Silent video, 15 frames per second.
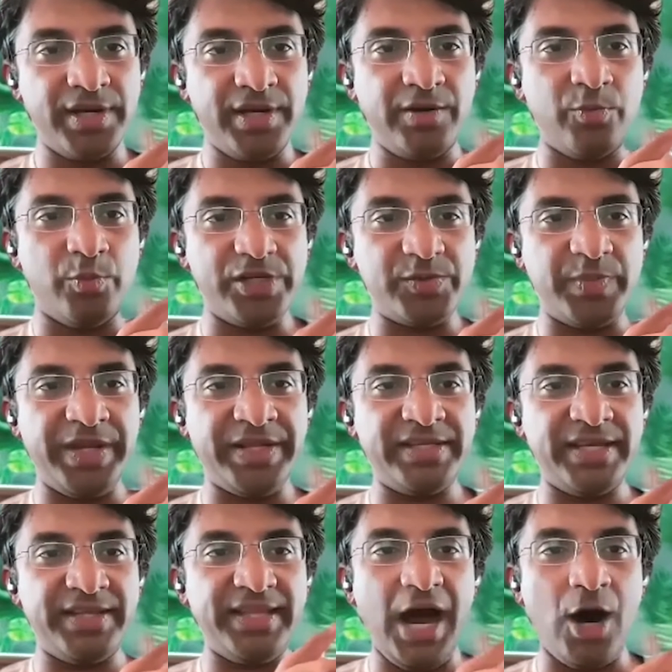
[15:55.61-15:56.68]
which means that
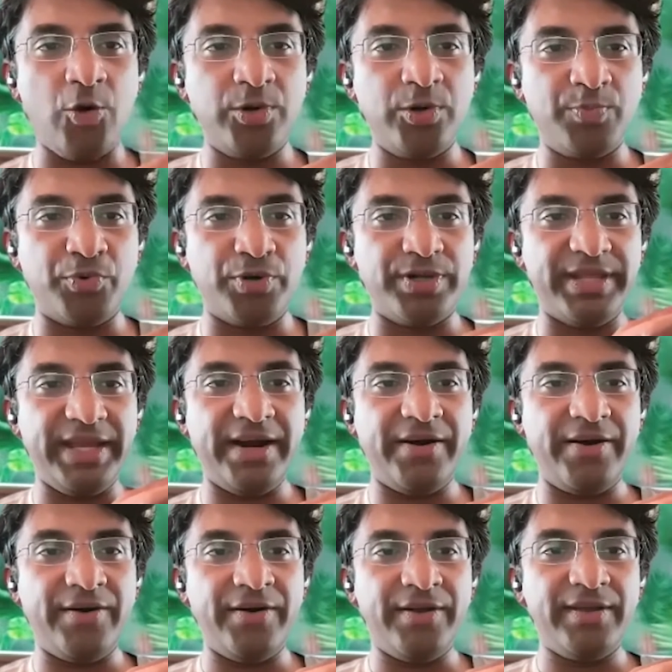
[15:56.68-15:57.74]
the output
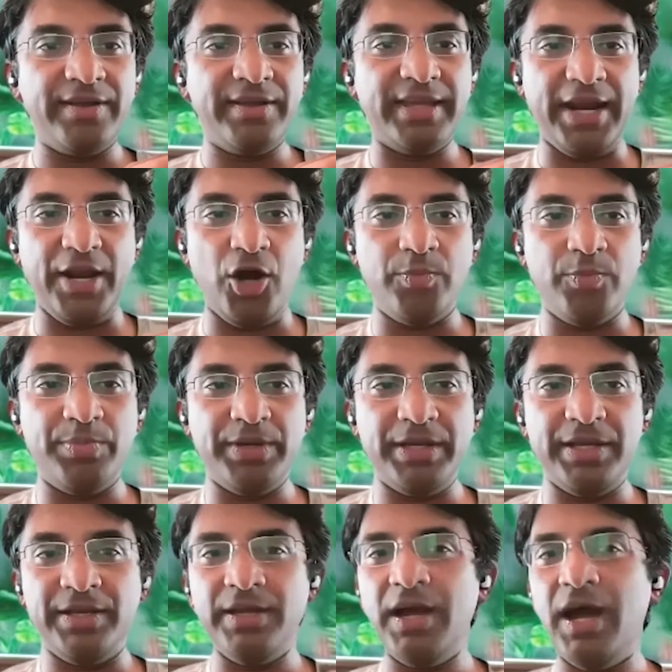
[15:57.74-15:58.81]
there cannot be
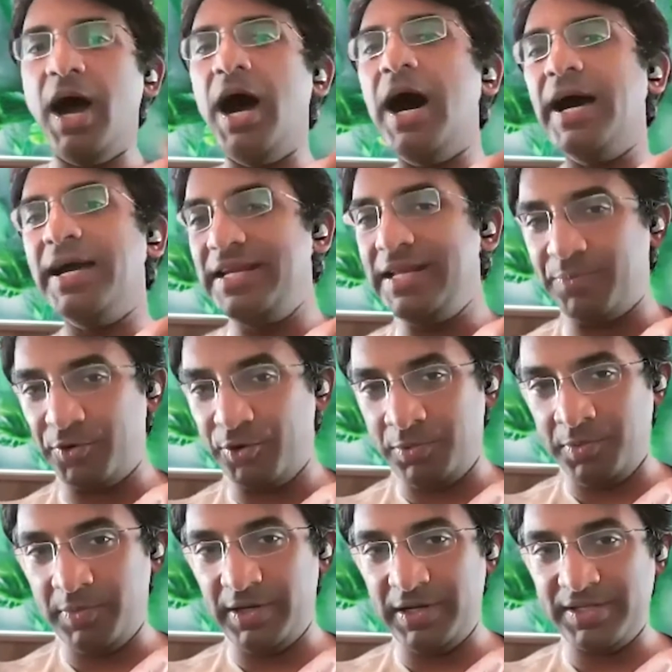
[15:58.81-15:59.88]
highly
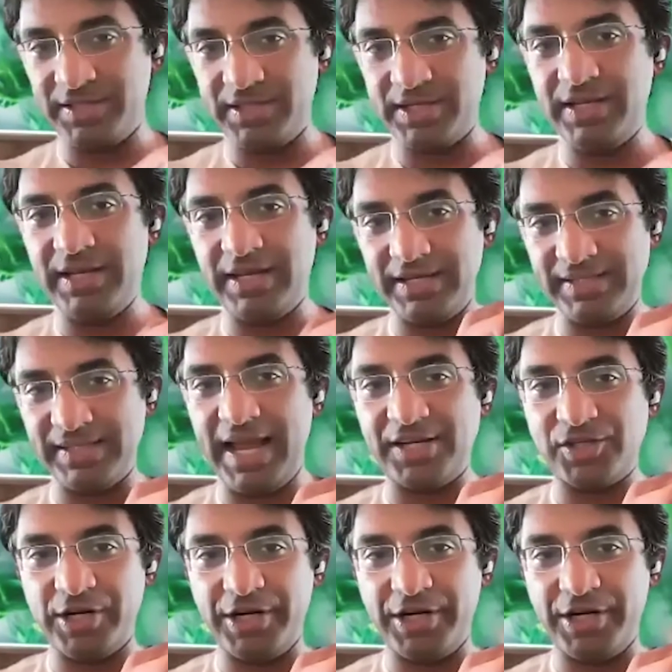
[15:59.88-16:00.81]
probabilistic. It is actually